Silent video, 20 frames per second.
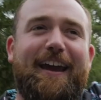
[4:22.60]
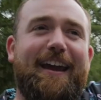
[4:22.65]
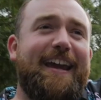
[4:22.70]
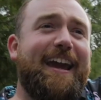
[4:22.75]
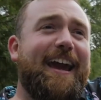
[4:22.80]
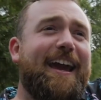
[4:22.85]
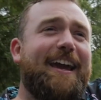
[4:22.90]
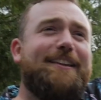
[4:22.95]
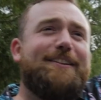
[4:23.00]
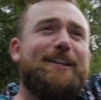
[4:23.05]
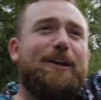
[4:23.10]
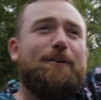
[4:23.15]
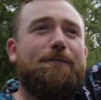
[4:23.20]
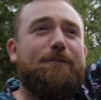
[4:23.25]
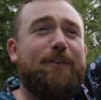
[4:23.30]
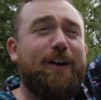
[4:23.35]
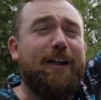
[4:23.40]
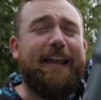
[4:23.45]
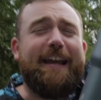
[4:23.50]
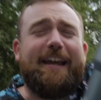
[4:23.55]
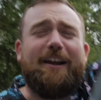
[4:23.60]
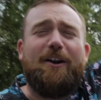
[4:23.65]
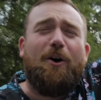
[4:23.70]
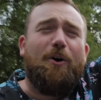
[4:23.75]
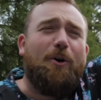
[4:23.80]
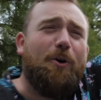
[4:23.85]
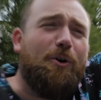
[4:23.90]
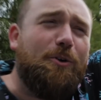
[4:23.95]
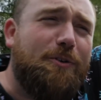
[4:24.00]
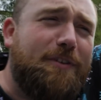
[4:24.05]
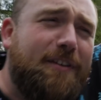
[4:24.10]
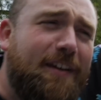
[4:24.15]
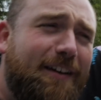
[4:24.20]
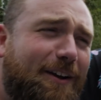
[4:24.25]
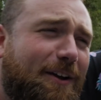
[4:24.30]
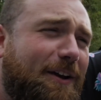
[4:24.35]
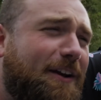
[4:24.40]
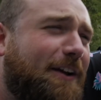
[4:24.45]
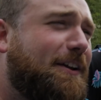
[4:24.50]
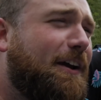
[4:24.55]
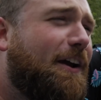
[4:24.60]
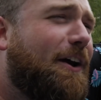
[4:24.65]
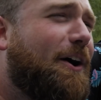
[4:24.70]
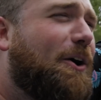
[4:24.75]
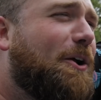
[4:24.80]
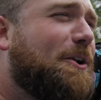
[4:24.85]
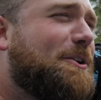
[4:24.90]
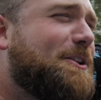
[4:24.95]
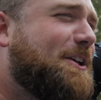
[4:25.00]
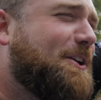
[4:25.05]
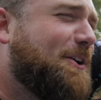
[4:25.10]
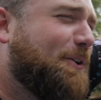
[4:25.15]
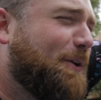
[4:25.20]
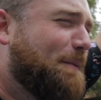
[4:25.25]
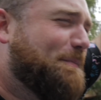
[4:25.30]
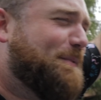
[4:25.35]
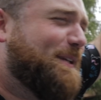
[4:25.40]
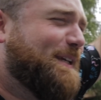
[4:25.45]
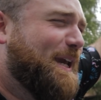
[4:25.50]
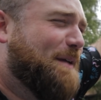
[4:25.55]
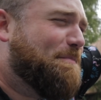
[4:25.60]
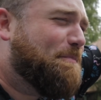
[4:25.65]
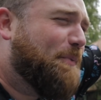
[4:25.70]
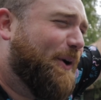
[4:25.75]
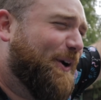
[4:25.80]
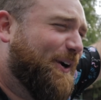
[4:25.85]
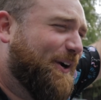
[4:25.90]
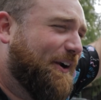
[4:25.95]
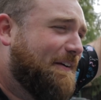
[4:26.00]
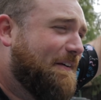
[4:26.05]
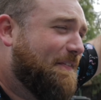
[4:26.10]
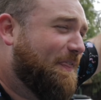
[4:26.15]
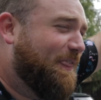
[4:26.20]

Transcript: Yeah, you feel like an old crypt keeper.